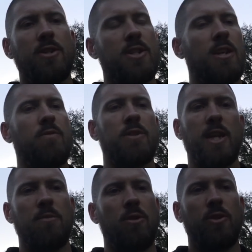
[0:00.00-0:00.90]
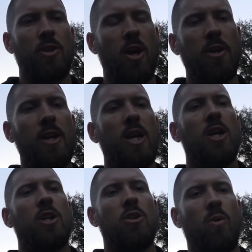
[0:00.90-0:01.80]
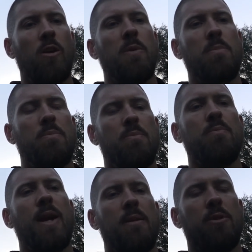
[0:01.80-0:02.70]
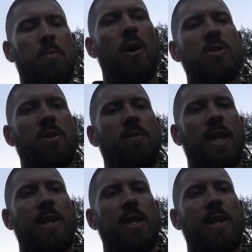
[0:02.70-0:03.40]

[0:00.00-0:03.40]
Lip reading: see if it's edible or not. You want to be able to positively